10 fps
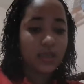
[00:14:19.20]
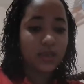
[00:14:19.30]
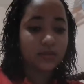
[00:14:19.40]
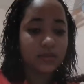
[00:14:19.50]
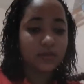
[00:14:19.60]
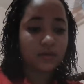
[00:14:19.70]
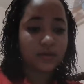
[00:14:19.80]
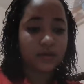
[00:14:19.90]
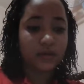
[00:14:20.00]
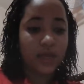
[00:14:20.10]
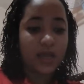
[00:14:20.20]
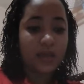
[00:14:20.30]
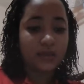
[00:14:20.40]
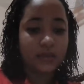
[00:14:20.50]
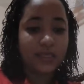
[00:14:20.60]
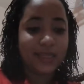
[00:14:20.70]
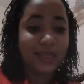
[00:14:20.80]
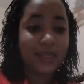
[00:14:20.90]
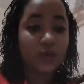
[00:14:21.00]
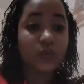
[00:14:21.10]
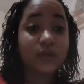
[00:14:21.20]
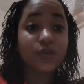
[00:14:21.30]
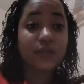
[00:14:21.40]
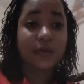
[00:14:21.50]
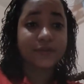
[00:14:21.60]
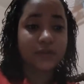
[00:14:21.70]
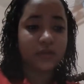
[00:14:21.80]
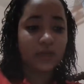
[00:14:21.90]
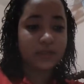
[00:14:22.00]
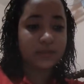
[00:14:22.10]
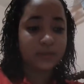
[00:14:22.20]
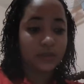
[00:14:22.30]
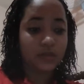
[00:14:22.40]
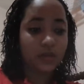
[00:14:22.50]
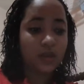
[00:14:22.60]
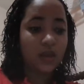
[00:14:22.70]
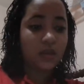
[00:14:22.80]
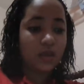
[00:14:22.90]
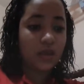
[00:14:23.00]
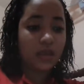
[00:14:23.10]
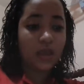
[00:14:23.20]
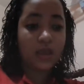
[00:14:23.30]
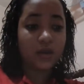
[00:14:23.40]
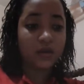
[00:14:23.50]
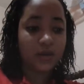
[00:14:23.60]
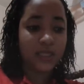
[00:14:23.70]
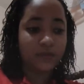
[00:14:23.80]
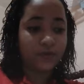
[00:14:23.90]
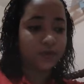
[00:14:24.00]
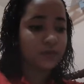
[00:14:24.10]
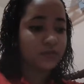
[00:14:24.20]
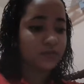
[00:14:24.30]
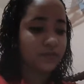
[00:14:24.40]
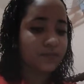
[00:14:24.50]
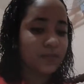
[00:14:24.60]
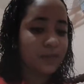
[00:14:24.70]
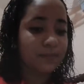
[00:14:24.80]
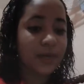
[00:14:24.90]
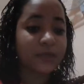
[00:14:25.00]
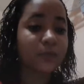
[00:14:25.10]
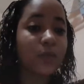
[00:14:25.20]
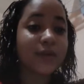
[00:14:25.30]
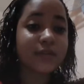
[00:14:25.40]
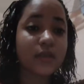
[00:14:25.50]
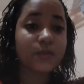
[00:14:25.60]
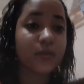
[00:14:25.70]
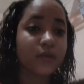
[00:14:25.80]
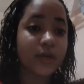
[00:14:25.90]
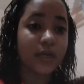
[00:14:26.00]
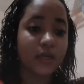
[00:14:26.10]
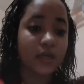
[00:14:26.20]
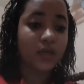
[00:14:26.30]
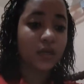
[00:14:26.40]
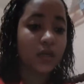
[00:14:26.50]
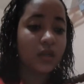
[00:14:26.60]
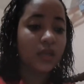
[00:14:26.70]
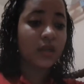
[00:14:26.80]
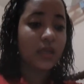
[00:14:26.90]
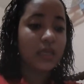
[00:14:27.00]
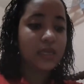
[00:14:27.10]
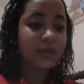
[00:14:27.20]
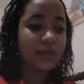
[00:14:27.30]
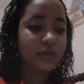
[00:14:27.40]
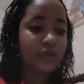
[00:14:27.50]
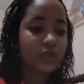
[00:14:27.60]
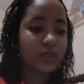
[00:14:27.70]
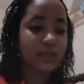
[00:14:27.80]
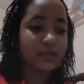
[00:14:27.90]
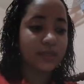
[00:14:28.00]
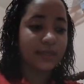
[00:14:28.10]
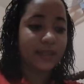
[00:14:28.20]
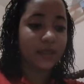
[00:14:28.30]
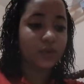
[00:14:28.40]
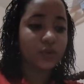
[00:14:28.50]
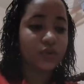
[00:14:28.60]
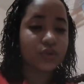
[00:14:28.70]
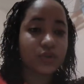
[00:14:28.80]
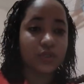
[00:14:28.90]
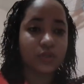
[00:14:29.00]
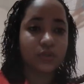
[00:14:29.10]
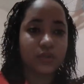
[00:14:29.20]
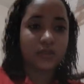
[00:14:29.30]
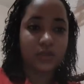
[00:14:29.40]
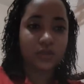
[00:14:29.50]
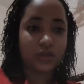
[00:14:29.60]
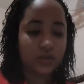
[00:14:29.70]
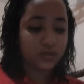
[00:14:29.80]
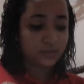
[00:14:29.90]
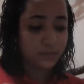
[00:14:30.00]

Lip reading: It's also the language of Shakespeare and Hollywood. But most important, English is the language you teach.